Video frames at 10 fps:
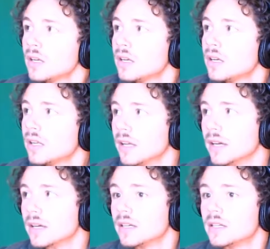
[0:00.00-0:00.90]

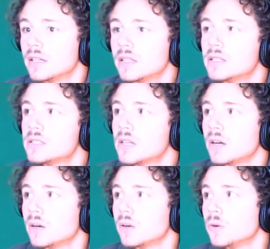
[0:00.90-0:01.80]
Yeah,
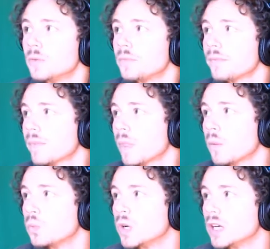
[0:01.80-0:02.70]
so
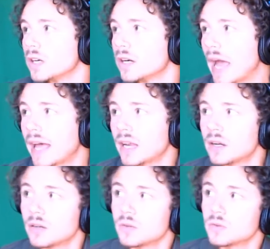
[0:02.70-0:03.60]
we're at
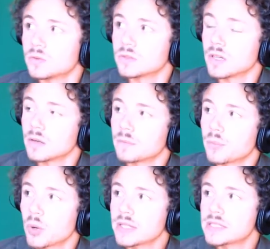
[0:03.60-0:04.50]

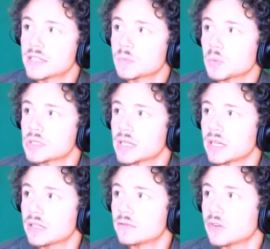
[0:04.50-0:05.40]

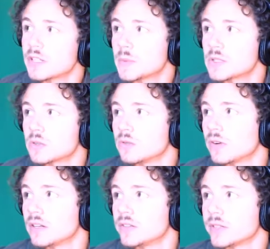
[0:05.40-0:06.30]
0.6% of frames missed due to
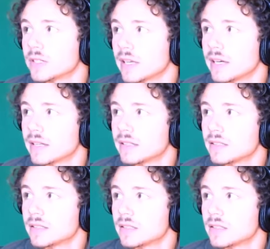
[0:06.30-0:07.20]
rendering lag,
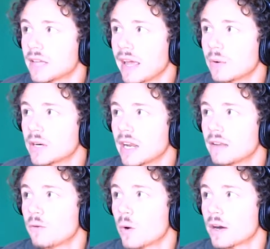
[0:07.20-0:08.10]

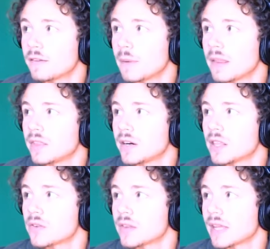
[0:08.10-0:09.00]
184 out of about
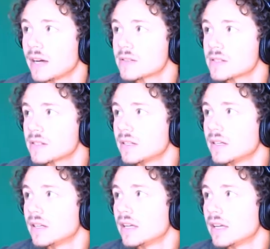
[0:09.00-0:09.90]
33,000,
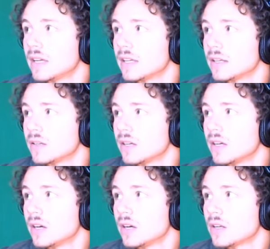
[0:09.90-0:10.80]
and
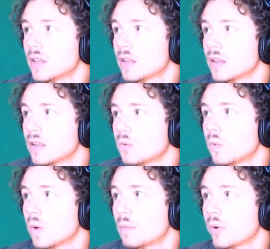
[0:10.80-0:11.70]

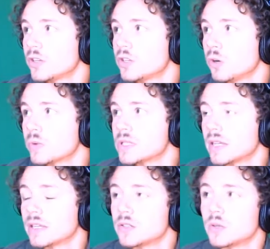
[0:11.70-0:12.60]

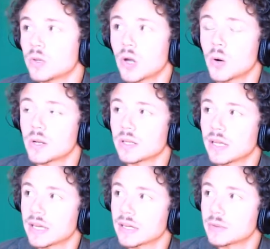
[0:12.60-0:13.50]
1.2% due to encoding
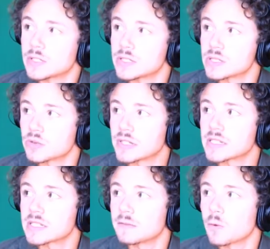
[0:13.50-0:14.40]
lag, which is
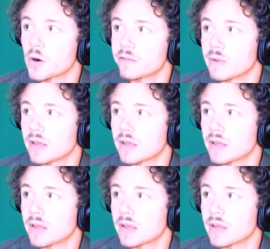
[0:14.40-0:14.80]
364 out of about